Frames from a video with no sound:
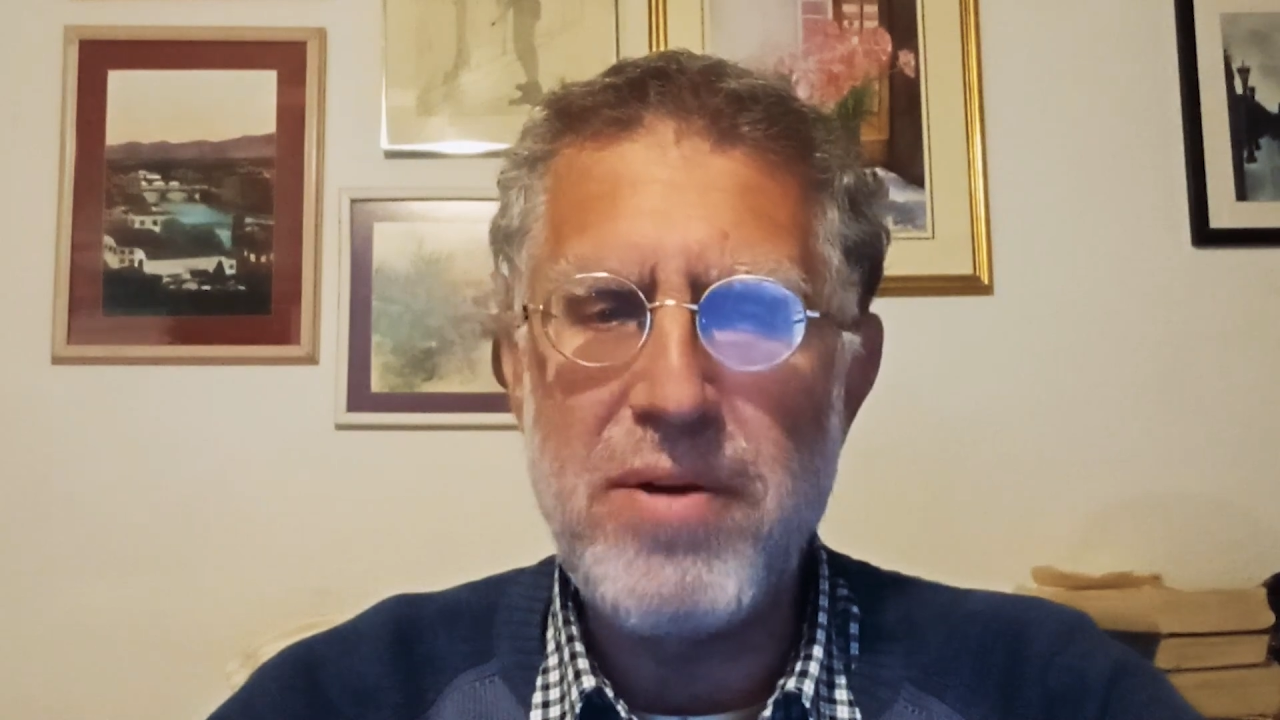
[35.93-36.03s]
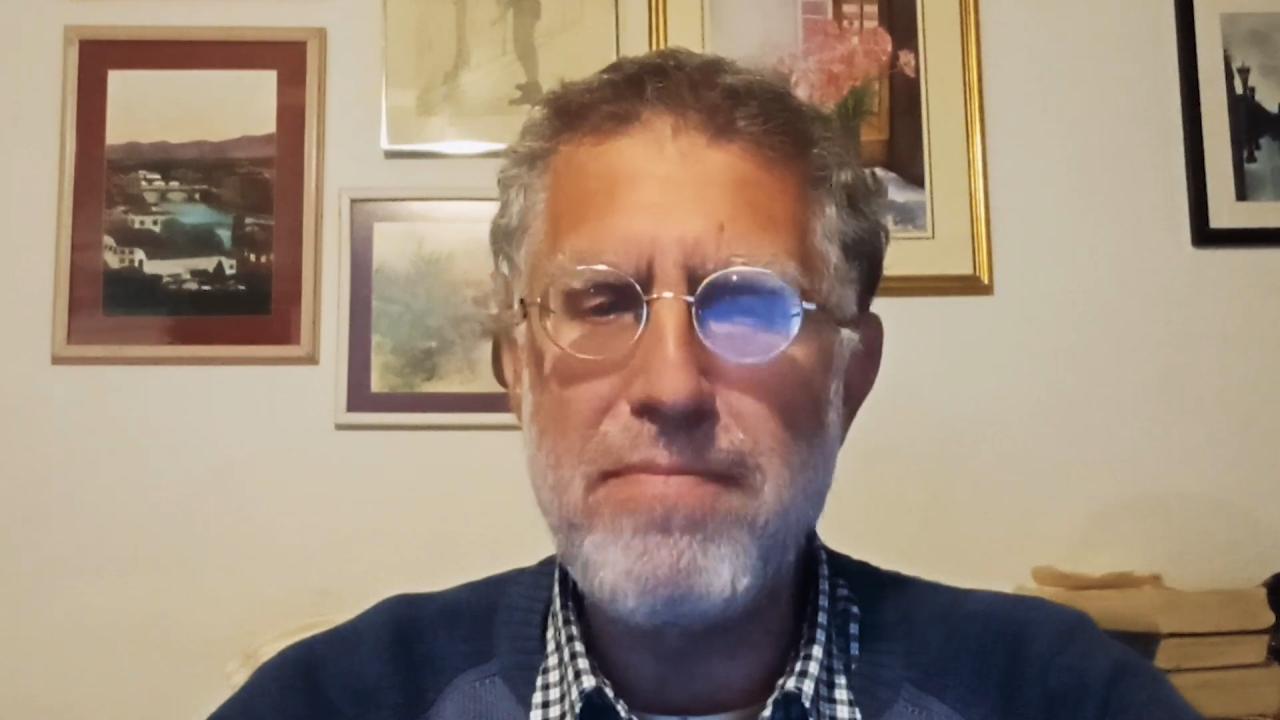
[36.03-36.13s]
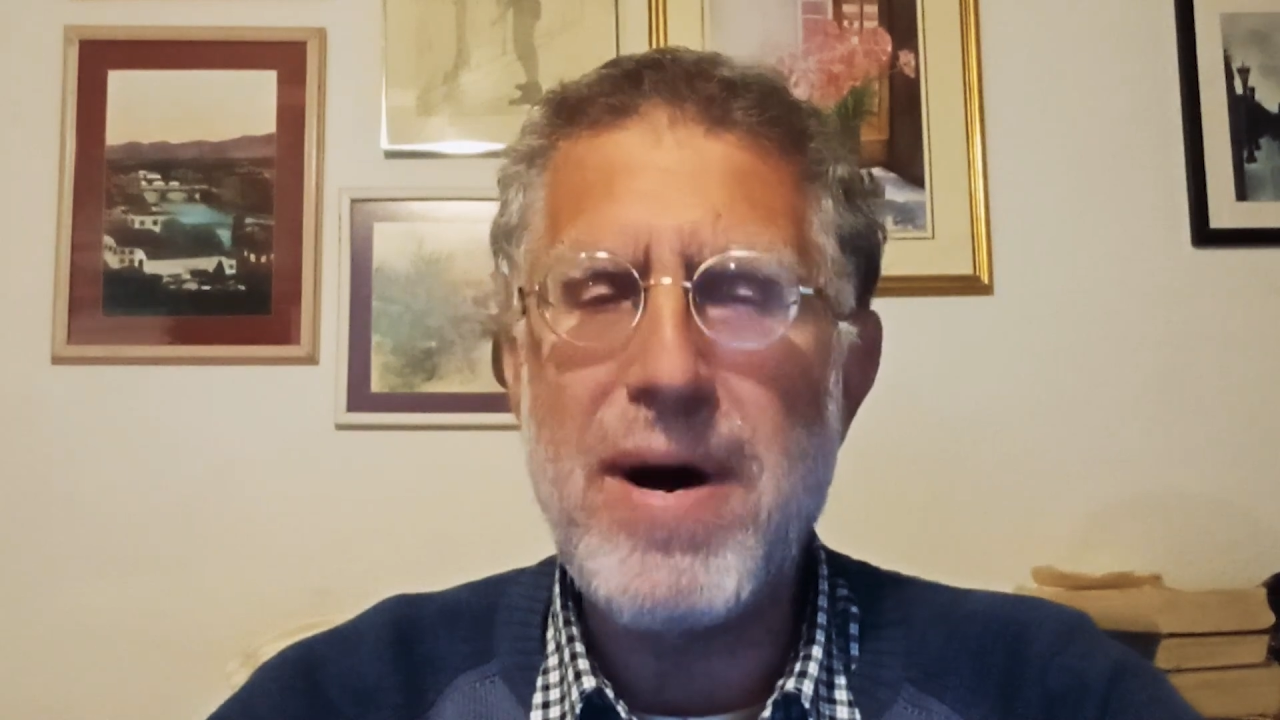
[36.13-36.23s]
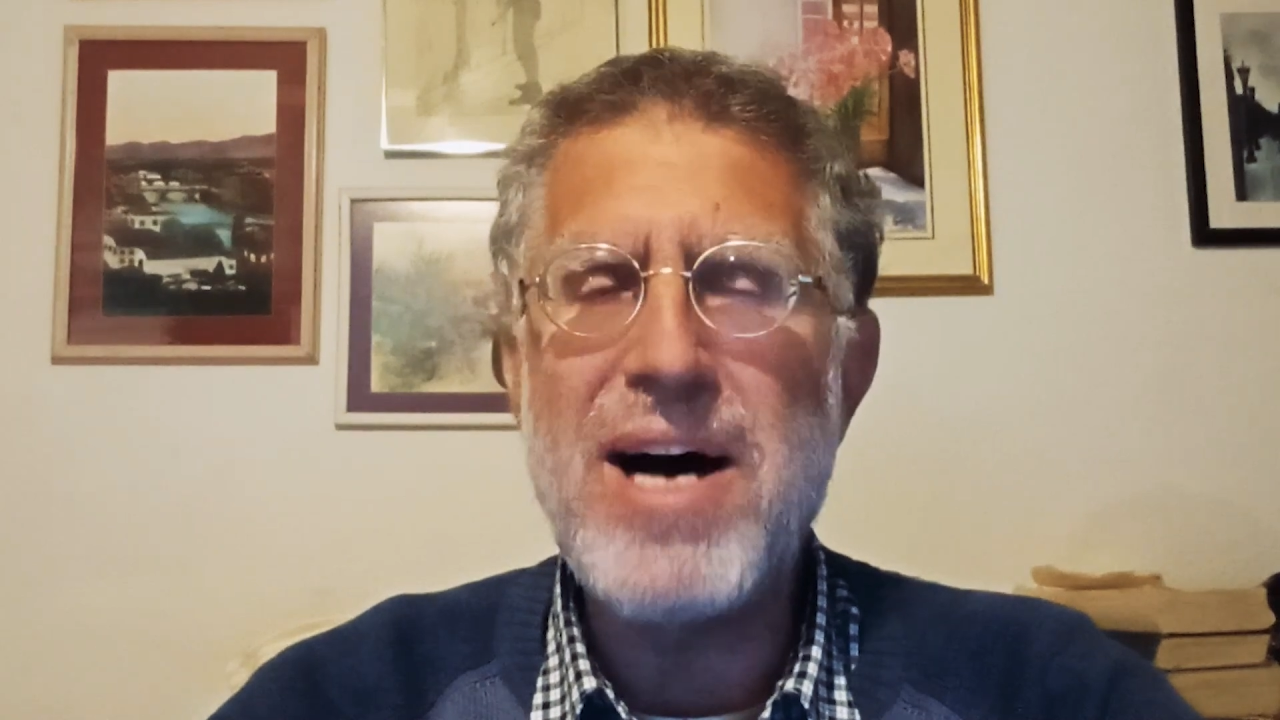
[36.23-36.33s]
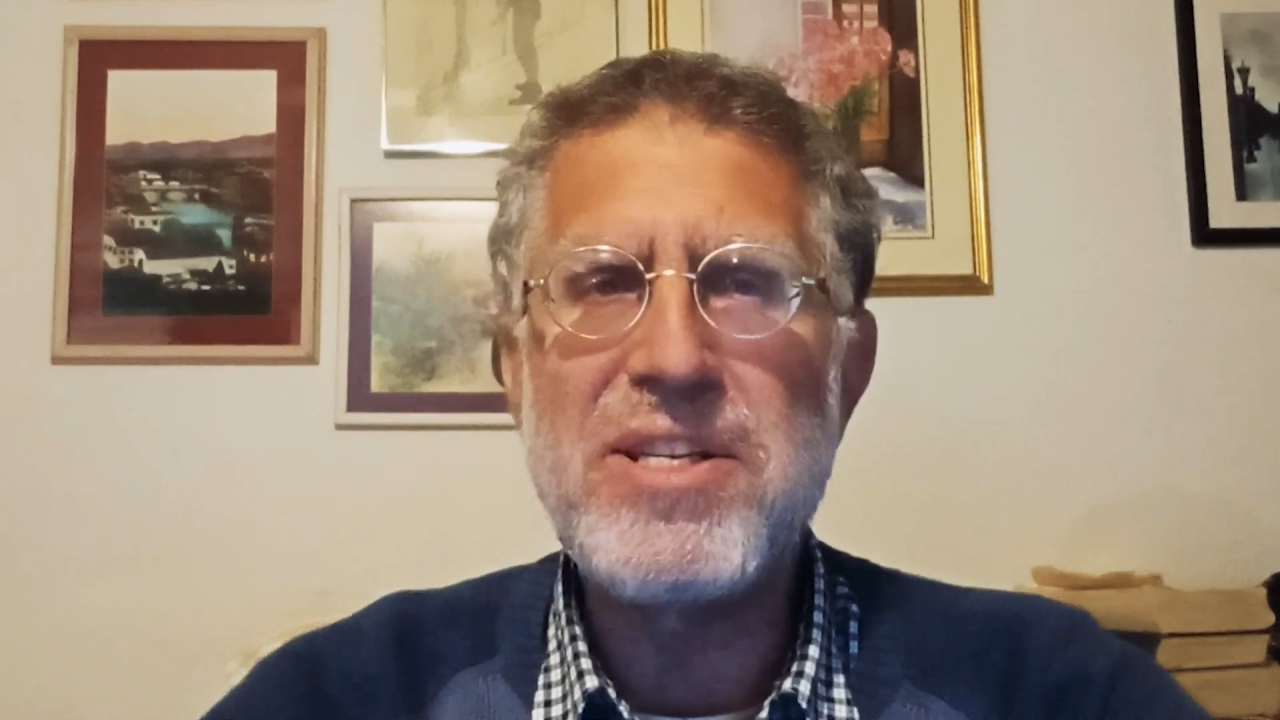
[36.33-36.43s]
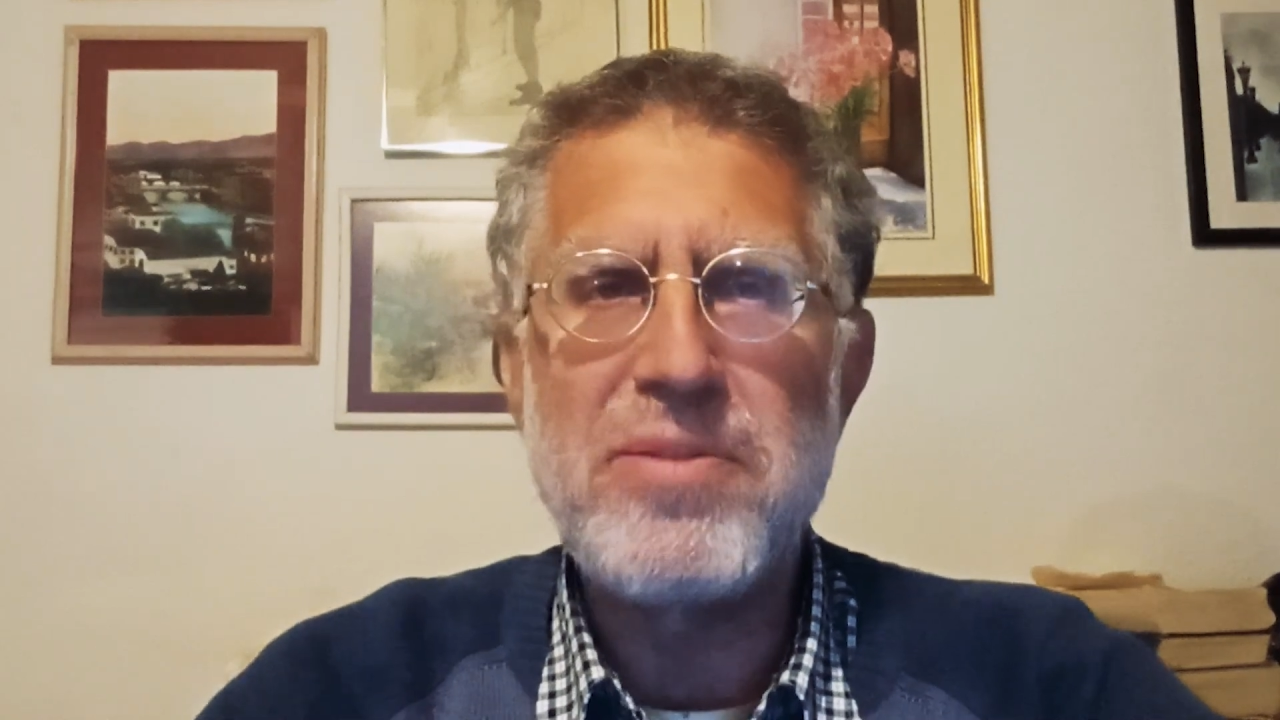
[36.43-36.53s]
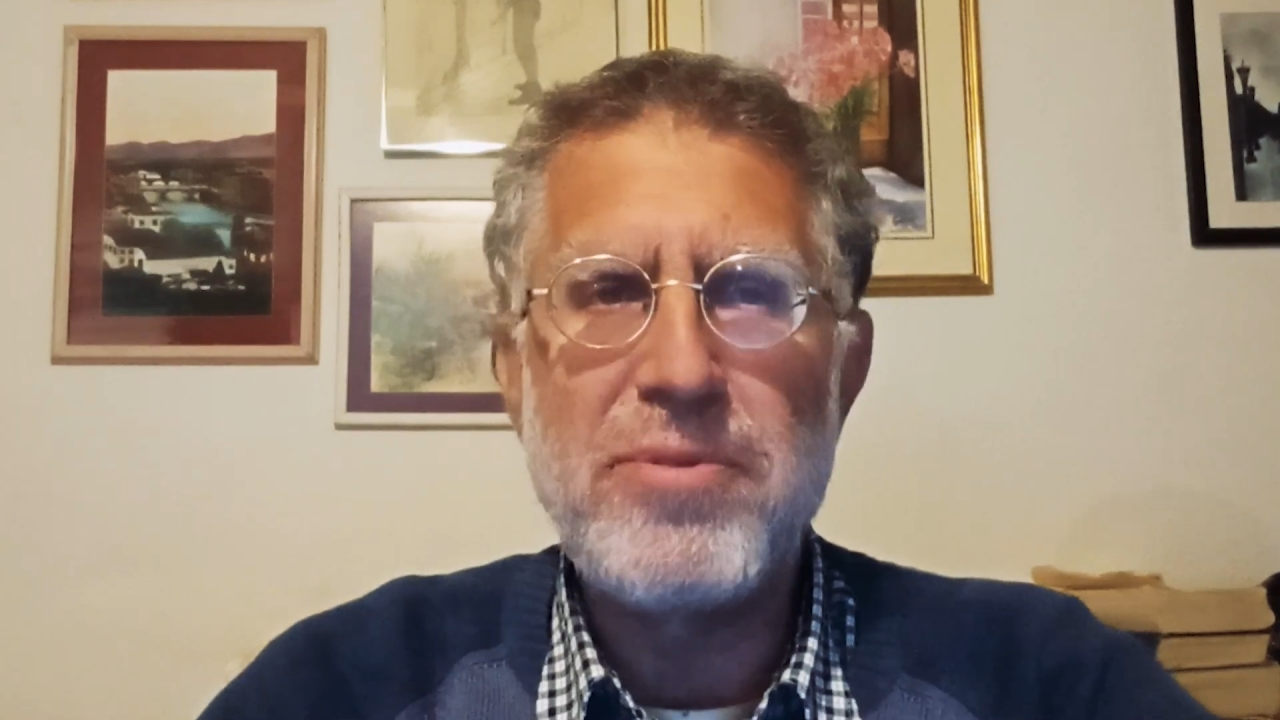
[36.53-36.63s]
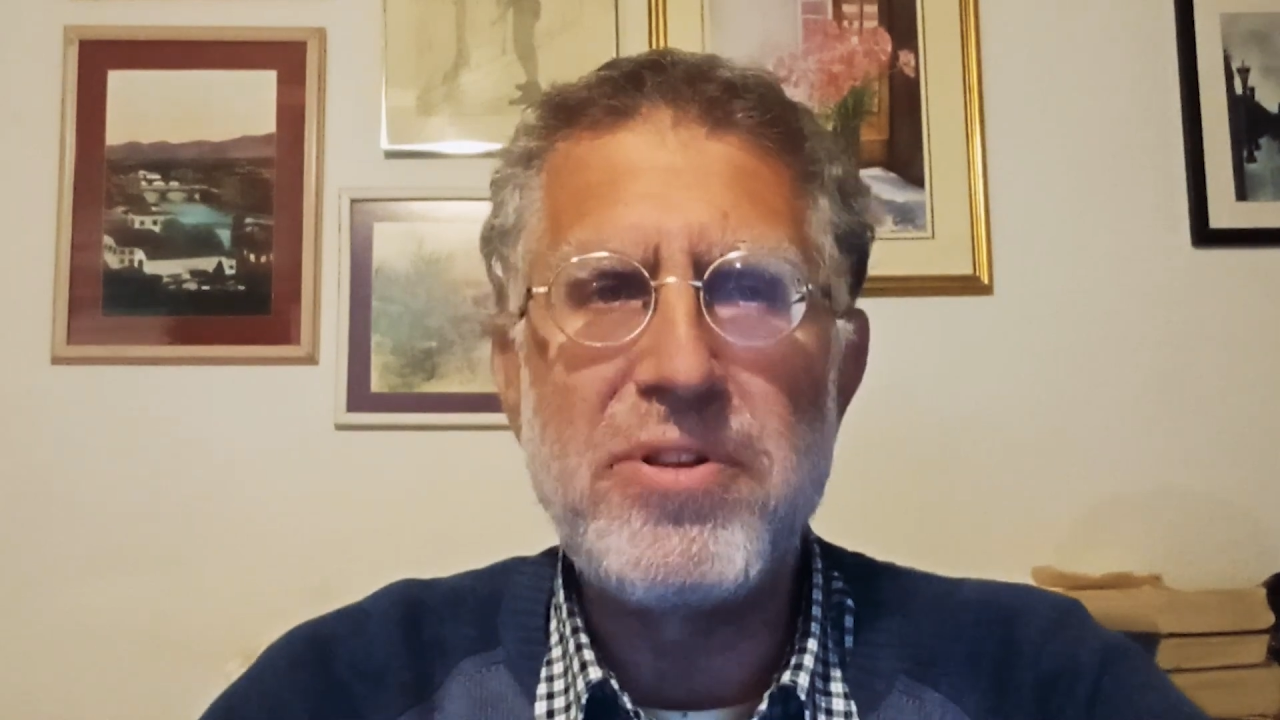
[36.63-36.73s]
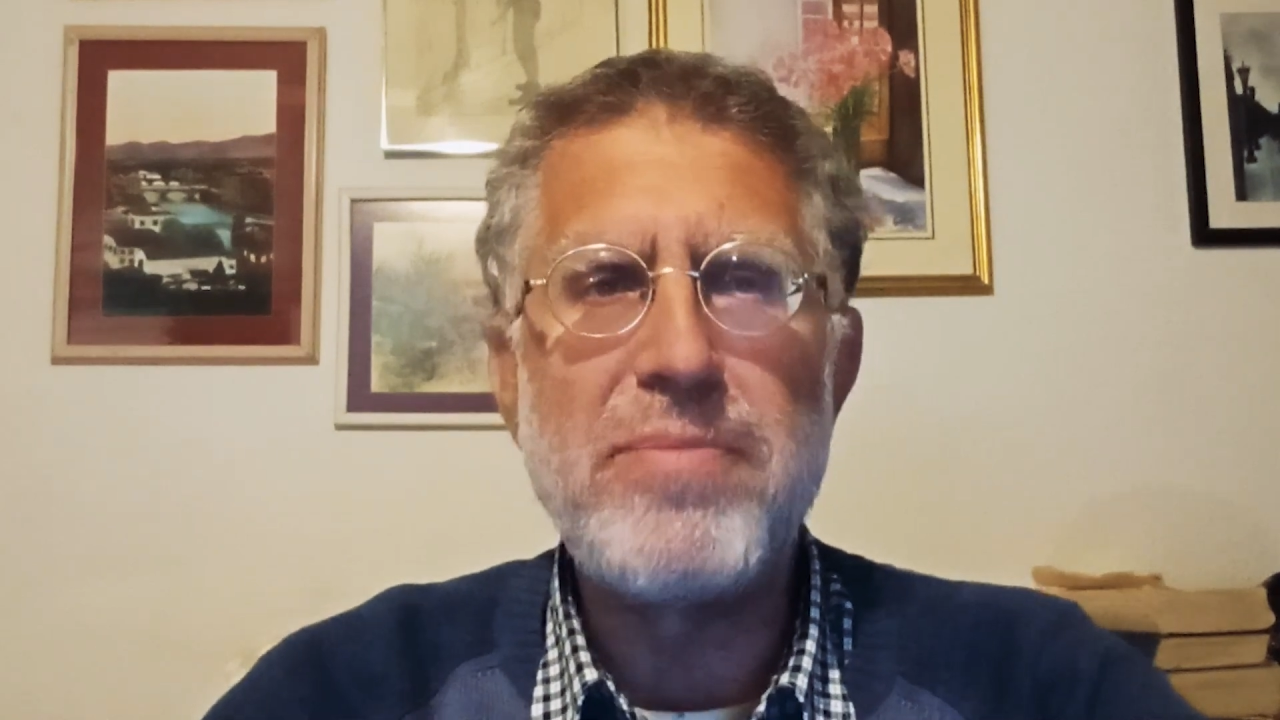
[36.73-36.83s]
impossible